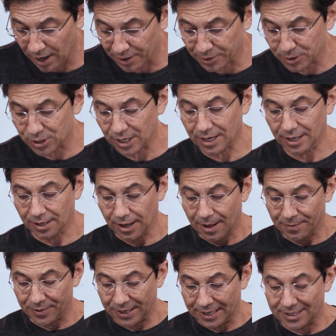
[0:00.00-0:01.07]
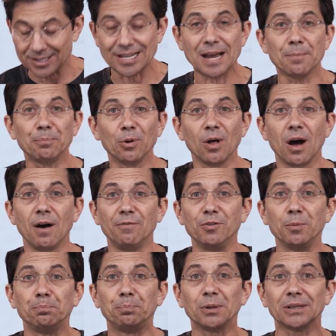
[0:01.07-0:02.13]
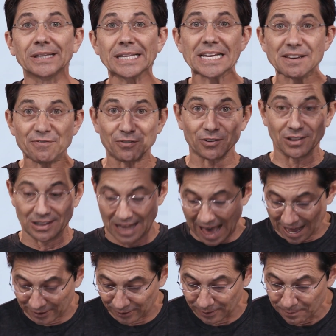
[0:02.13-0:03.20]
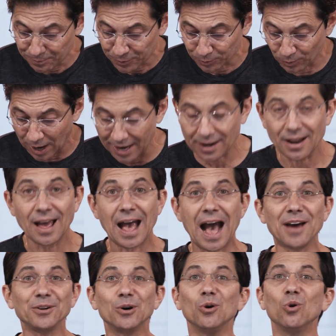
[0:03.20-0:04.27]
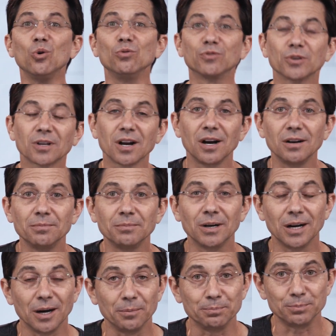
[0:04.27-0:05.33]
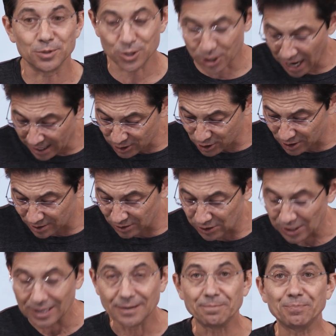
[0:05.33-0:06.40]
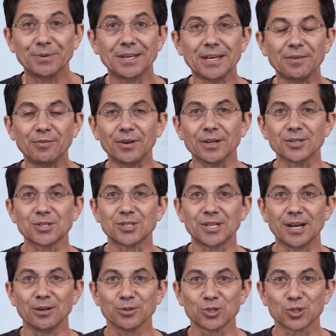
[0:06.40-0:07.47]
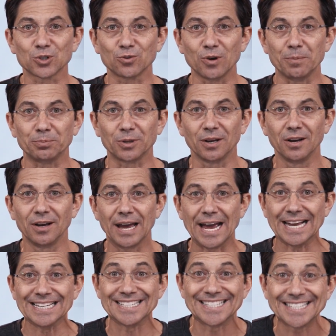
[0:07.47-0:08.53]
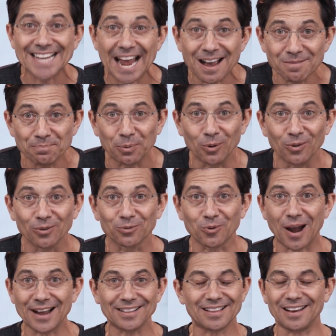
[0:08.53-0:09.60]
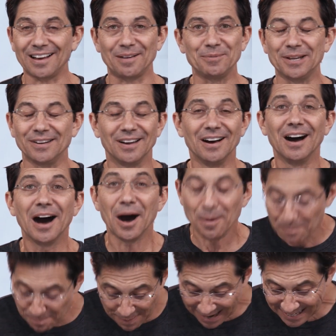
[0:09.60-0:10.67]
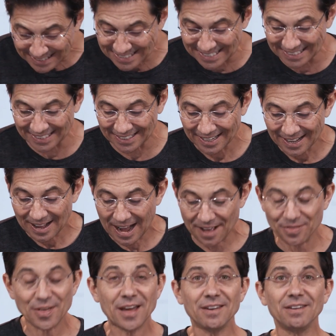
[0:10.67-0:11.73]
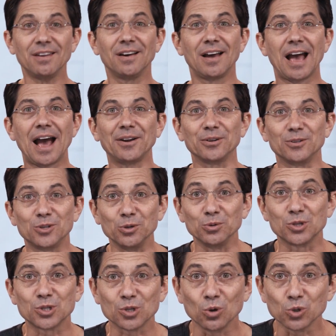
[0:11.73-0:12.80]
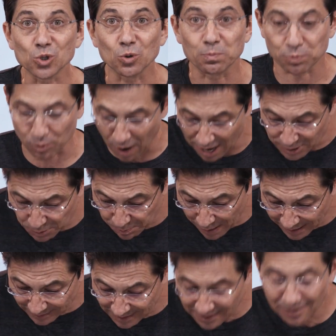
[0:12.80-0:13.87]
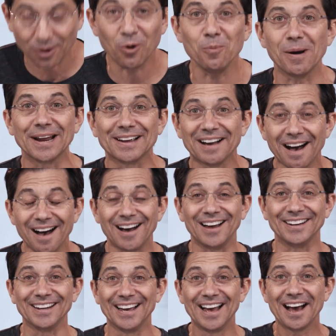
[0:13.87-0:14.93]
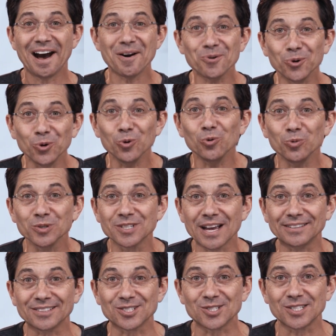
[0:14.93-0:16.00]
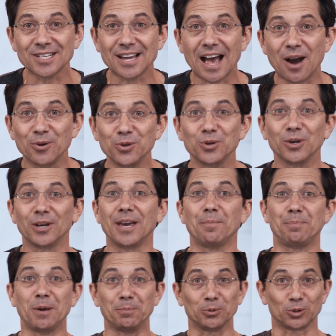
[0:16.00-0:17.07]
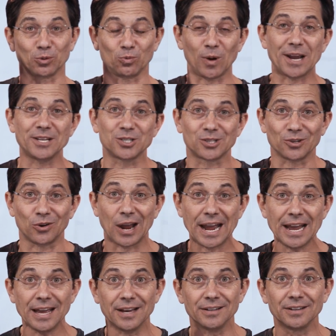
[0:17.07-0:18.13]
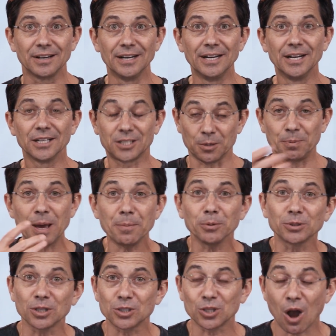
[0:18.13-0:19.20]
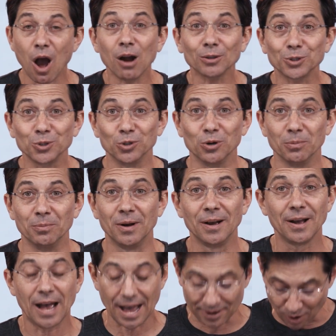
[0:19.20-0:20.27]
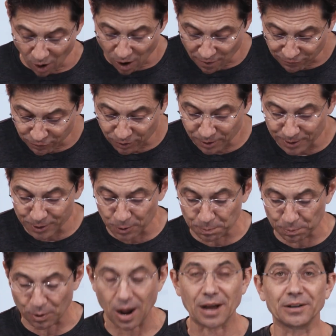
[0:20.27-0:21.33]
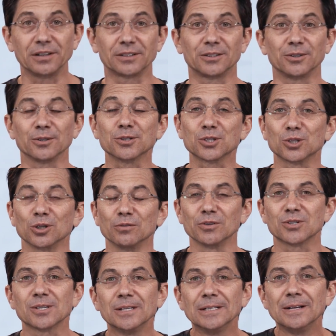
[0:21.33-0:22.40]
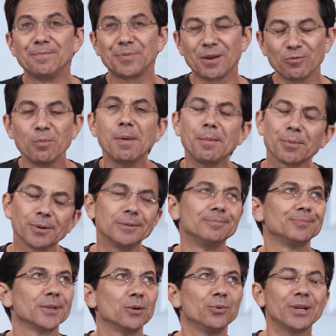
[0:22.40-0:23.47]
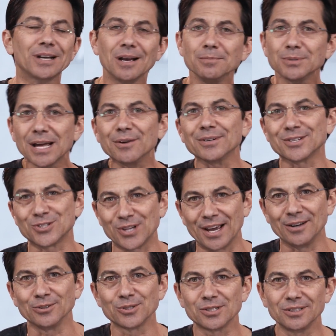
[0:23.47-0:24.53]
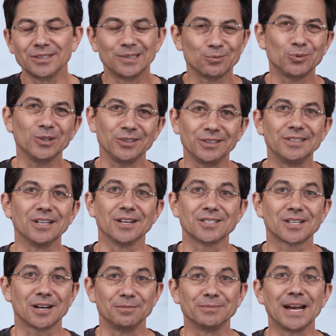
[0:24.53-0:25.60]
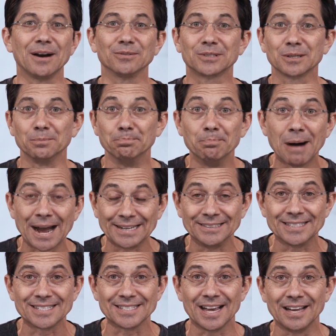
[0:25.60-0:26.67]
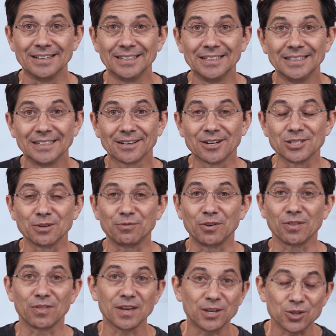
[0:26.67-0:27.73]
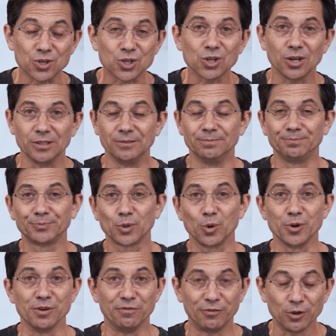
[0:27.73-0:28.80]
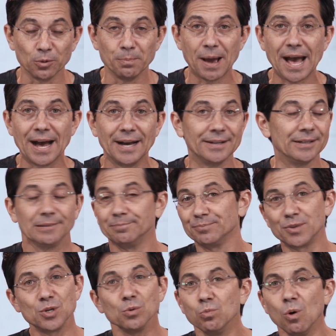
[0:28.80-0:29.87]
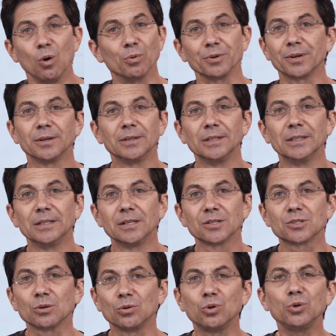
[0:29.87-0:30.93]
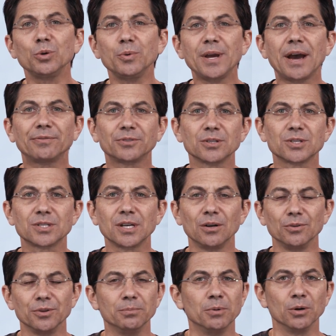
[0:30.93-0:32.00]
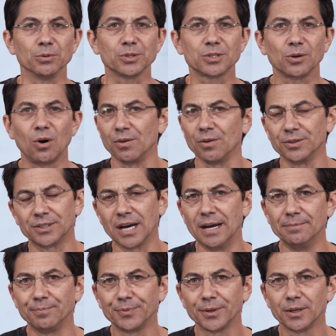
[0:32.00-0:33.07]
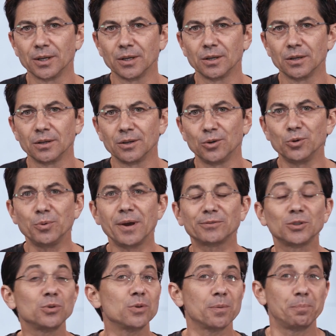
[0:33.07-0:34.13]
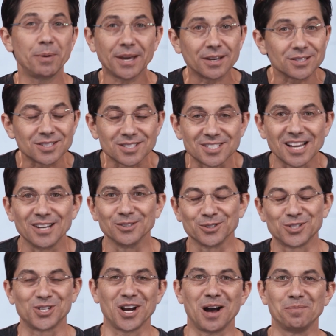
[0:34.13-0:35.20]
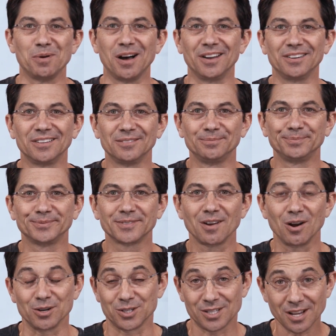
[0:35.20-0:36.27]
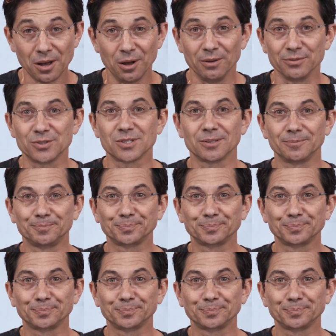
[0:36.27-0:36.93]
Understanding the example of the belief ladder, right? How to overcome objections, even a sales script example, right? I mean, amazing. And then how to do social prospecting. Oh my God, how cool was that to see how you could get people to raise their hand to be able to talk to them and offer your product or service. And remember, when it comes down to sales, it really does come down to mindset. Because if you think you shouldn't or you feel bad, you won't. So who do we have to sell the most the time? Who do we have to do the biggest sales job on? Ourselves.